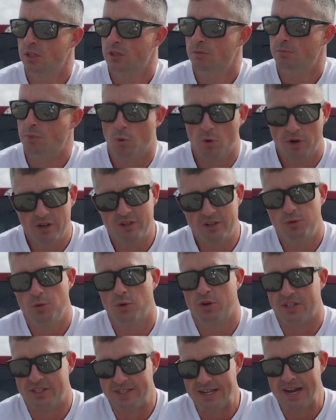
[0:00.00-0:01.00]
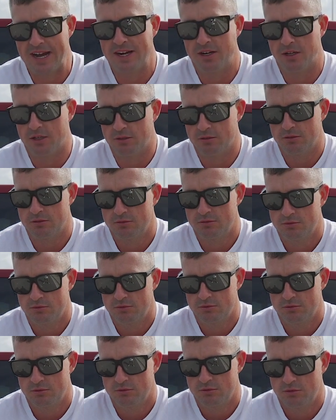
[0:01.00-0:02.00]
But what did it do on a dyno?
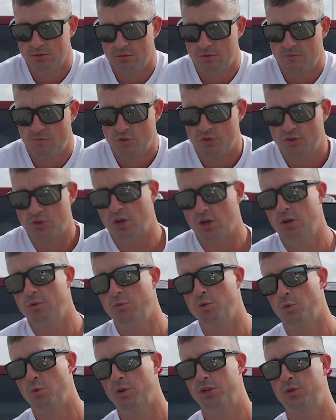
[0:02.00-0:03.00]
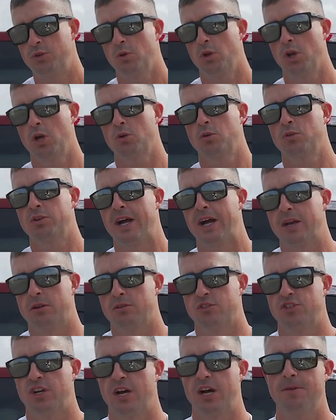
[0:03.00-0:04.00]
So we went to a local dyno
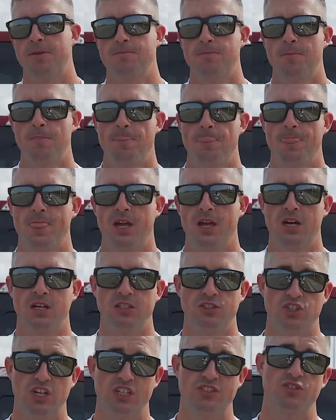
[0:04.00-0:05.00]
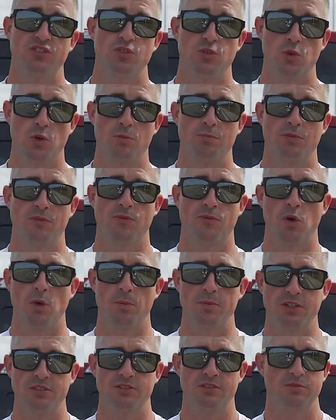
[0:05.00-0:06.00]
shop, Justin Jordan
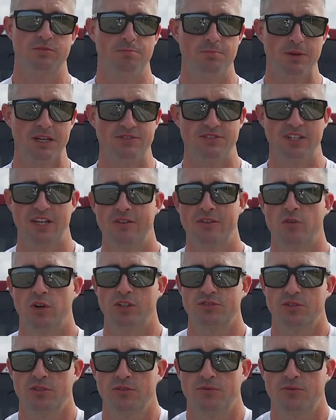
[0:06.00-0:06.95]
Performance, based out of Ruskin,